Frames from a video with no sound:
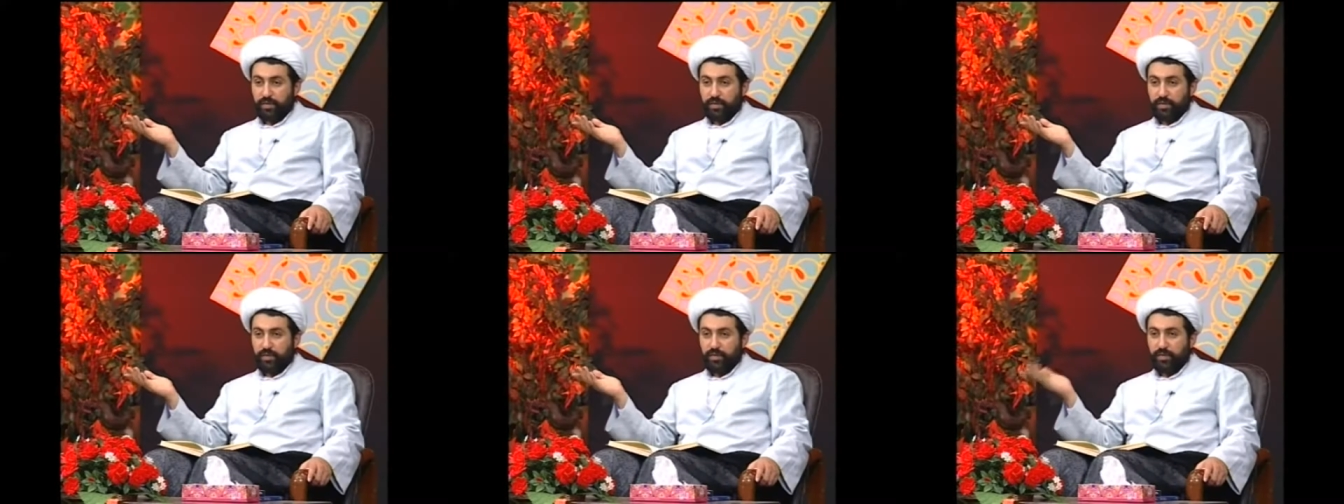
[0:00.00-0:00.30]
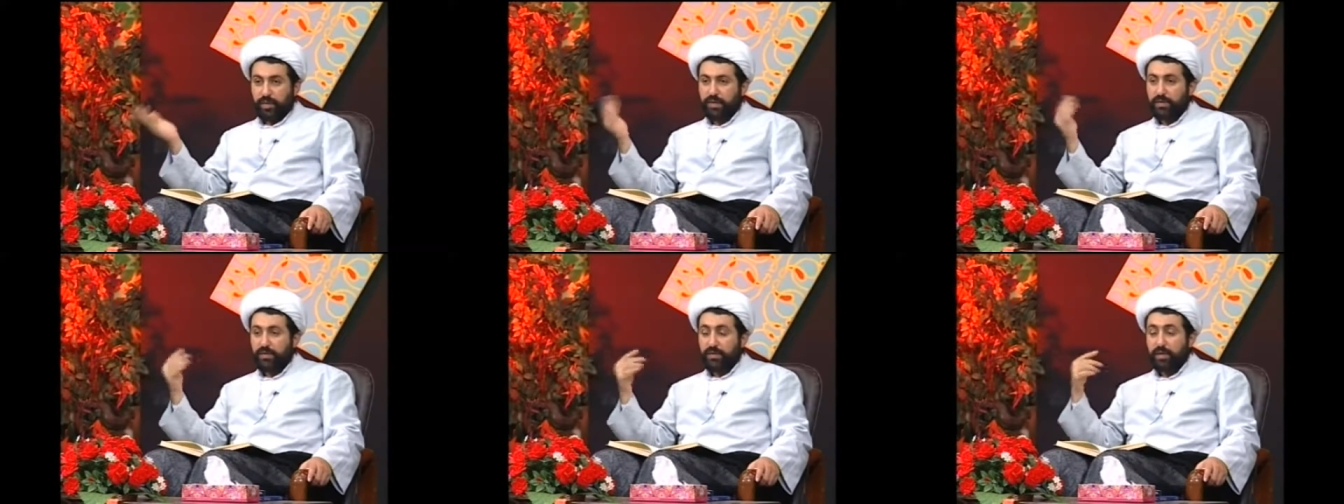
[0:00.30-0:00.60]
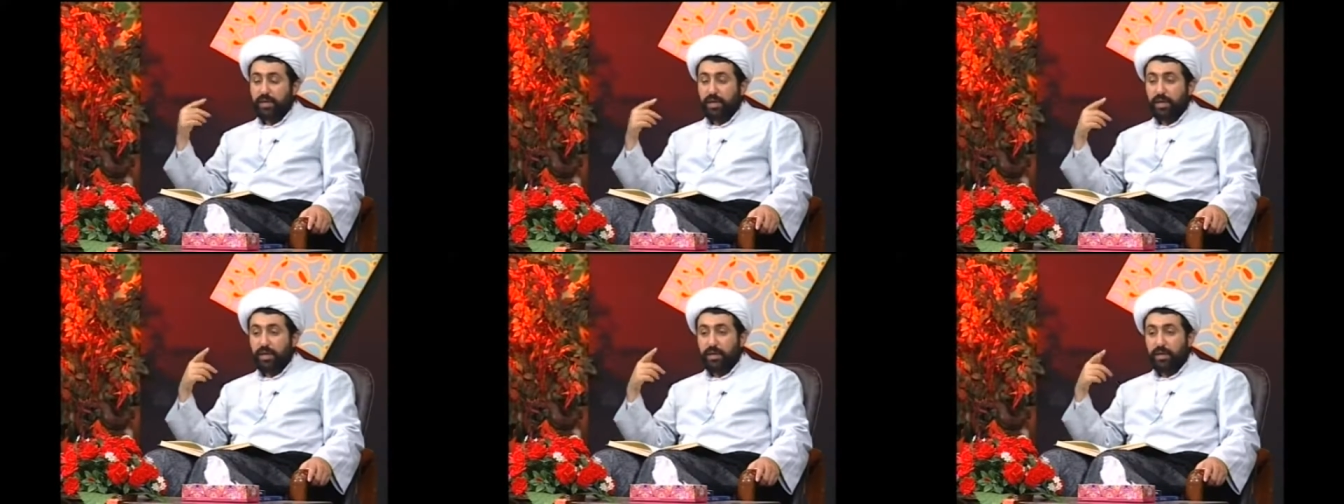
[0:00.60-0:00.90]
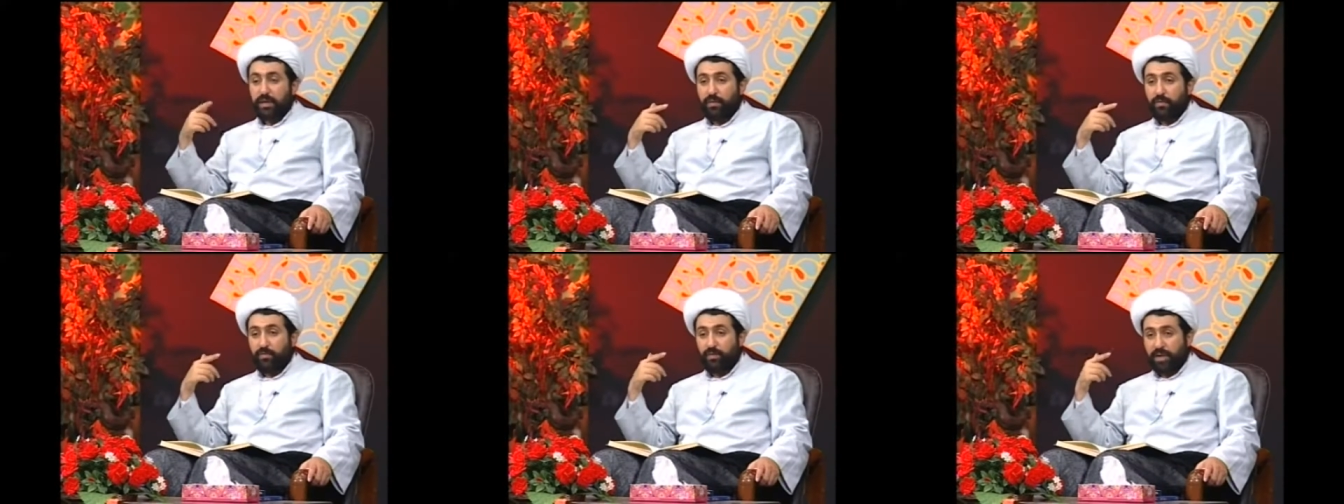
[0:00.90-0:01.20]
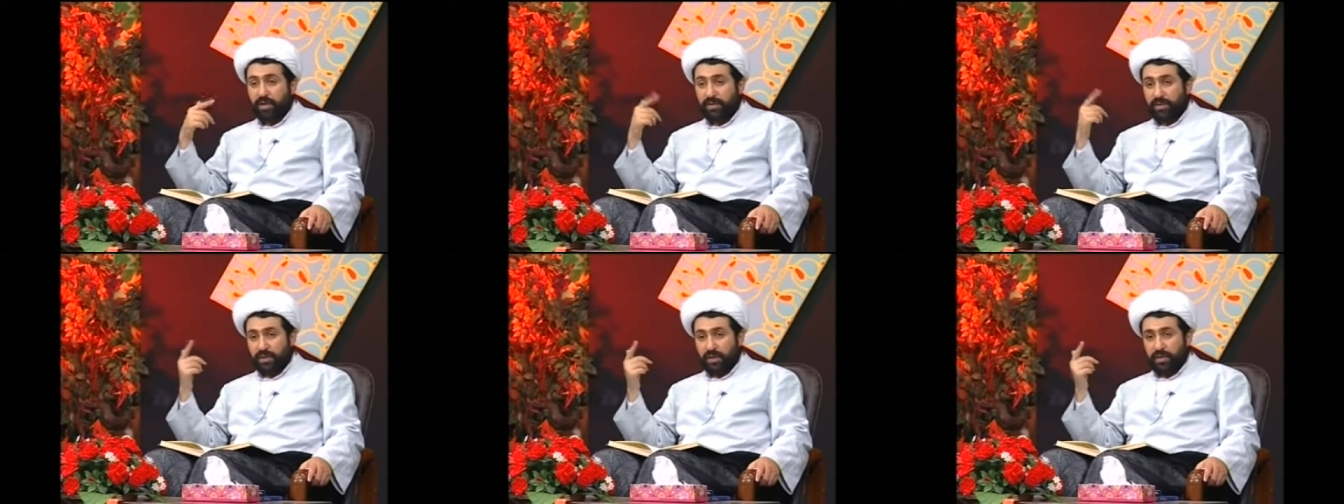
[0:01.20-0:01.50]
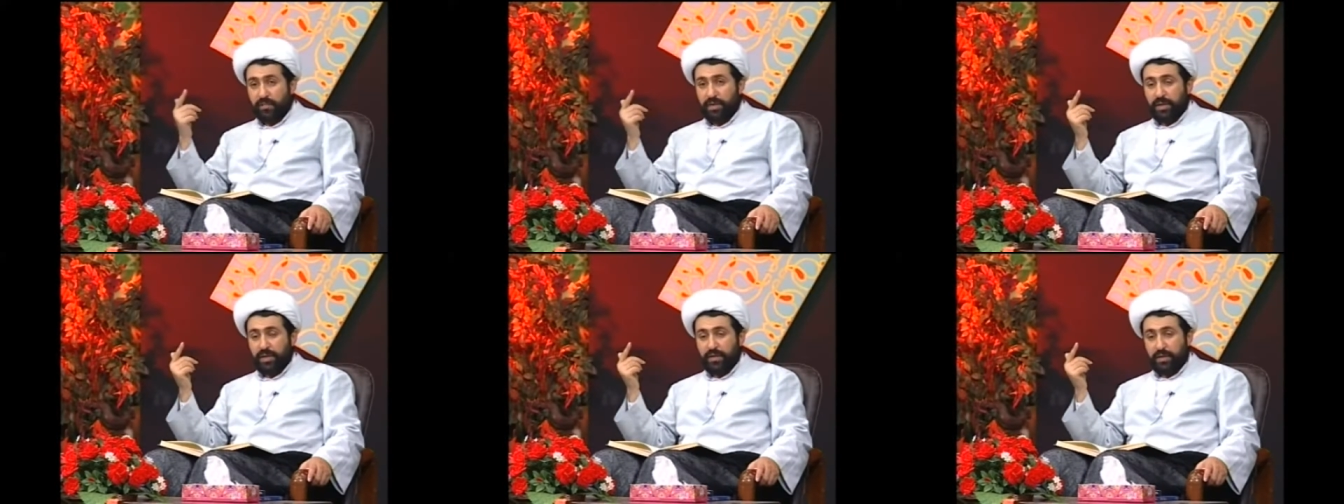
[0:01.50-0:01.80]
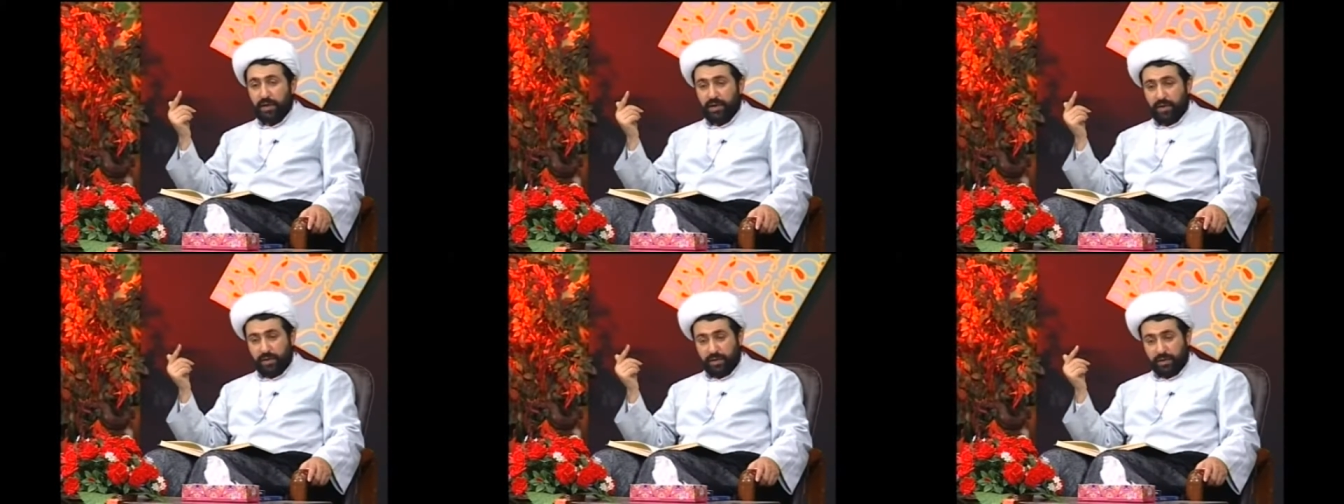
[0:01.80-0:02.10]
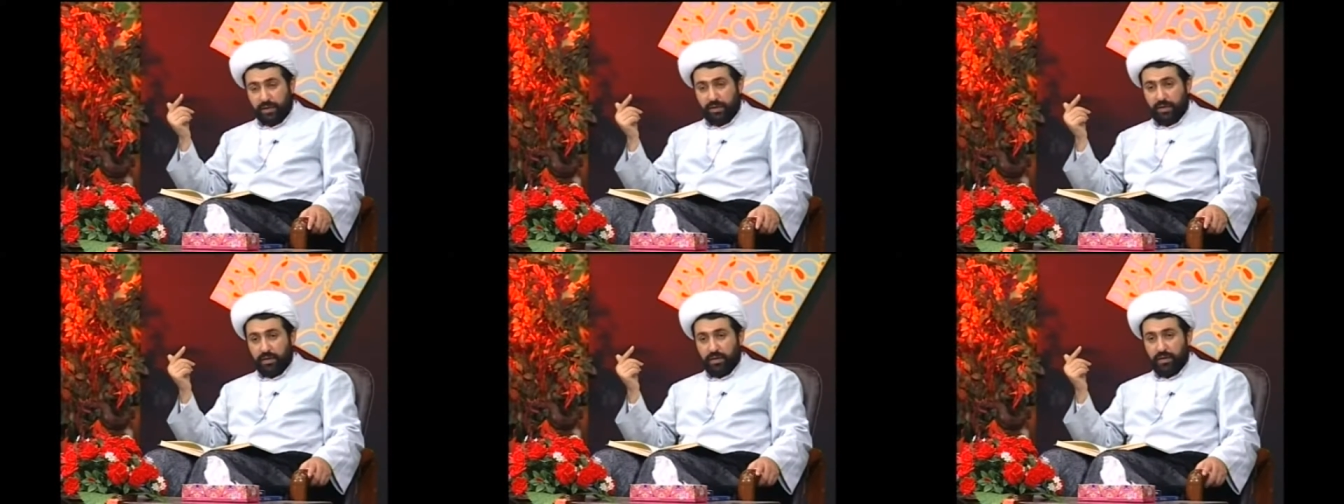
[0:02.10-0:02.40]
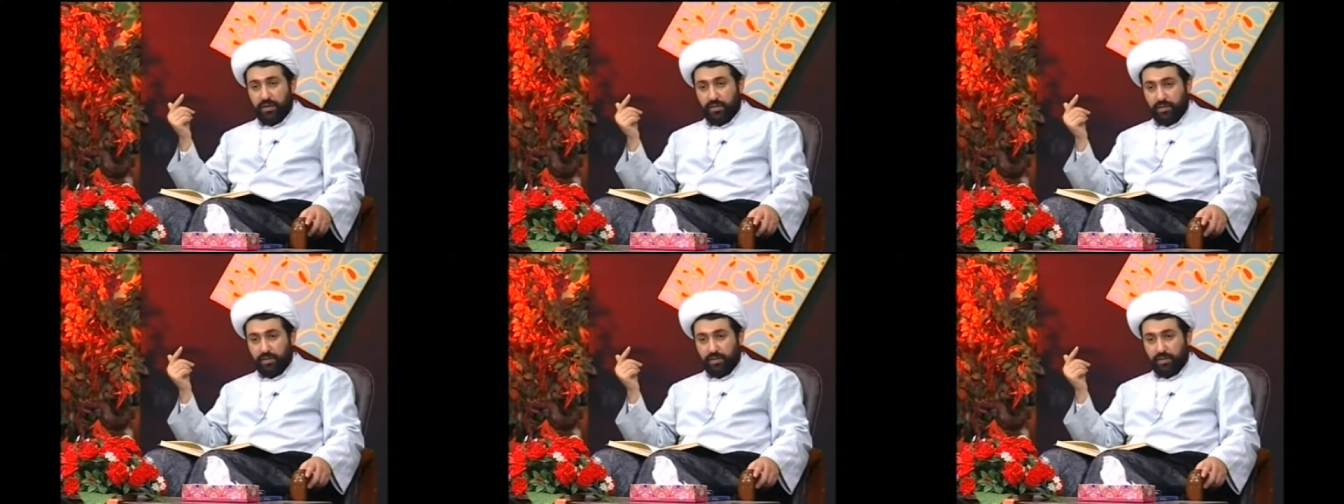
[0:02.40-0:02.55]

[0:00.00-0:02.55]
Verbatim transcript: But in the Western mentality,